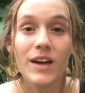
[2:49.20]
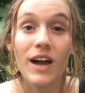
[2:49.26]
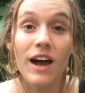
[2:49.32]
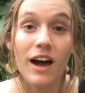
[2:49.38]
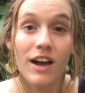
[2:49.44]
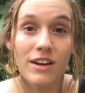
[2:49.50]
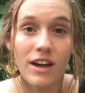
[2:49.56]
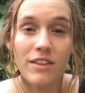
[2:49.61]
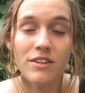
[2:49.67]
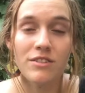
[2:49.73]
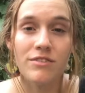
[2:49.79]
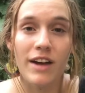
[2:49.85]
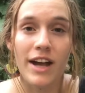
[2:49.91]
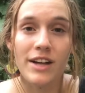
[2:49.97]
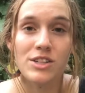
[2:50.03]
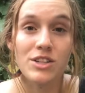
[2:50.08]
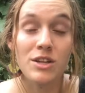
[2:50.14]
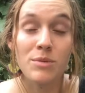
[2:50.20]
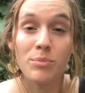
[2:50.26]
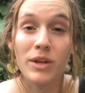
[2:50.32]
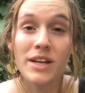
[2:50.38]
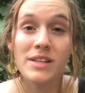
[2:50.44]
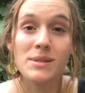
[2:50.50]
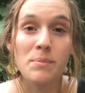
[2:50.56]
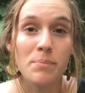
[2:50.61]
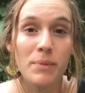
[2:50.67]
Another factor that
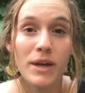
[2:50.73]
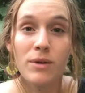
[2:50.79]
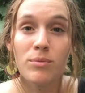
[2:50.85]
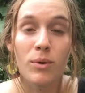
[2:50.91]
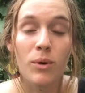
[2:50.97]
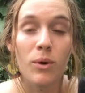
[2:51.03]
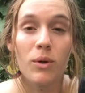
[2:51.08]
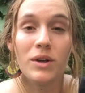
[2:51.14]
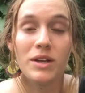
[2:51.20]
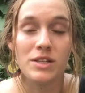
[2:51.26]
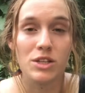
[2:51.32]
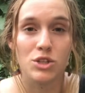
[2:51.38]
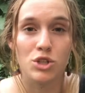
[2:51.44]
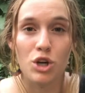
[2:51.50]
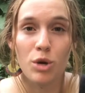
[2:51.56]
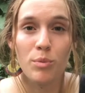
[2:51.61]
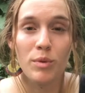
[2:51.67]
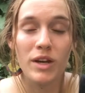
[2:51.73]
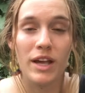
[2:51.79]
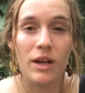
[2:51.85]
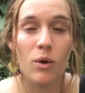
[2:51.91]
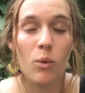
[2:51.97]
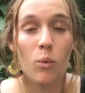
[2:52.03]
plays a big role in determining